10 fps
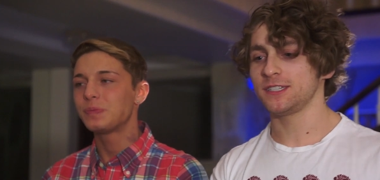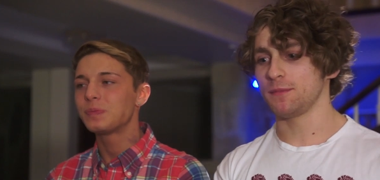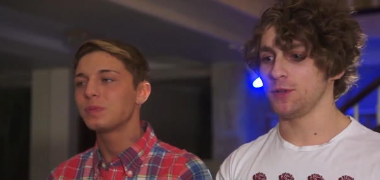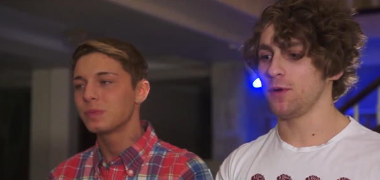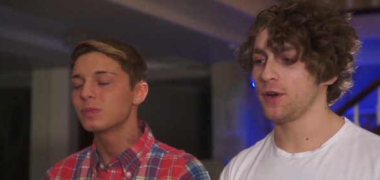
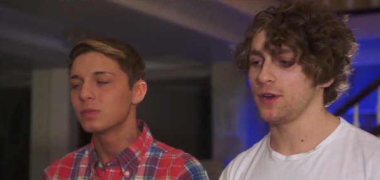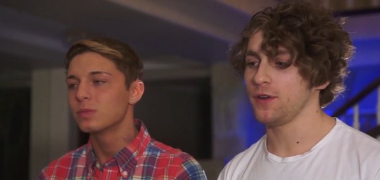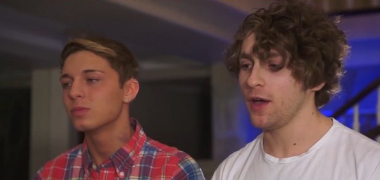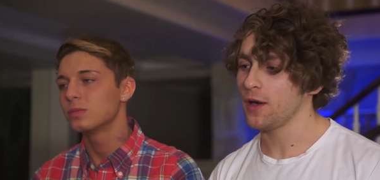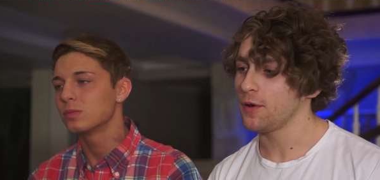Speaker 1: someone you already
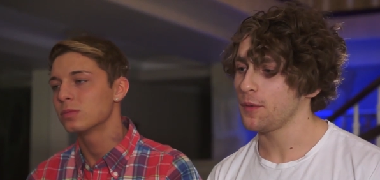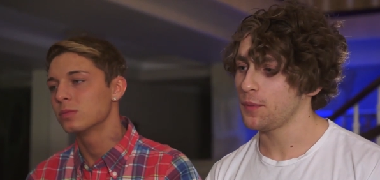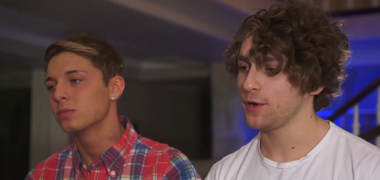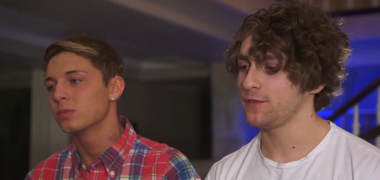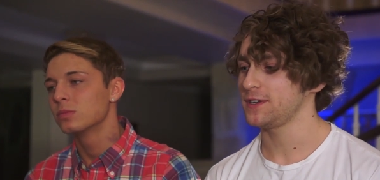know, a
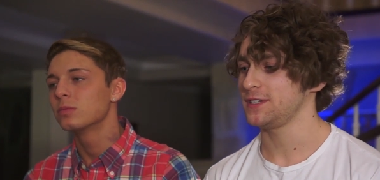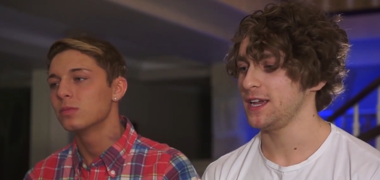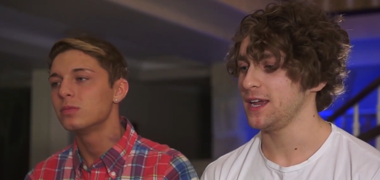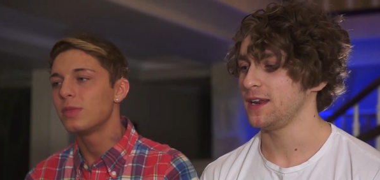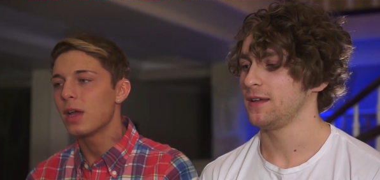perfect
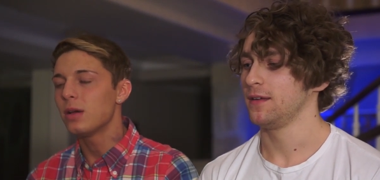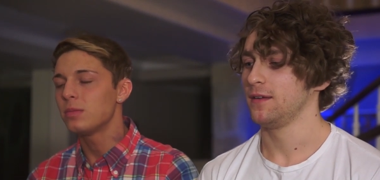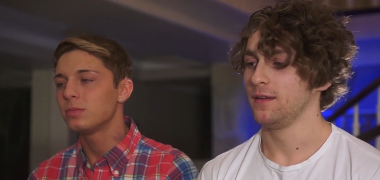date.